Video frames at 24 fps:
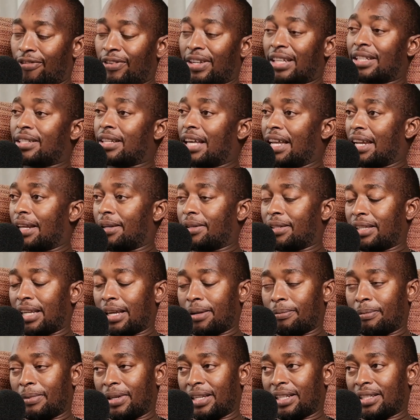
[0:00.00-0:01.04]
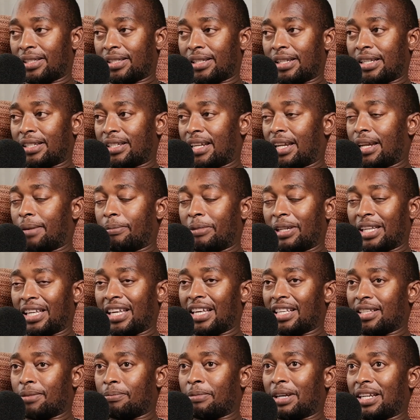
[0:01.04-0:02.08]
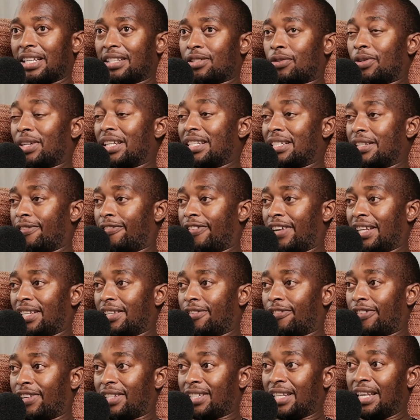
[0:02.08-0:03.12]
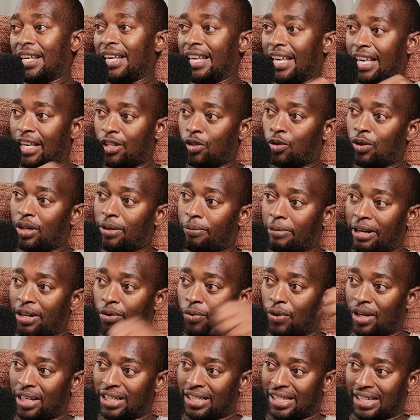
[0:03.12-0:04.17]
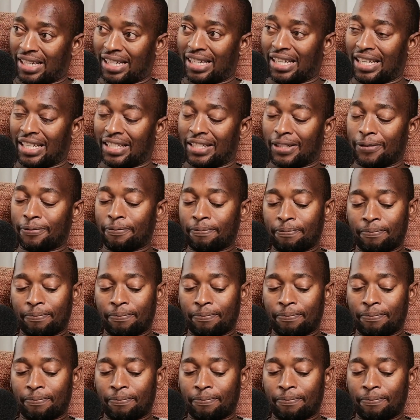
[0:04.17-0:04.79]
There's other tablets, there's other medication, but it's not as effective as actual manual drainage.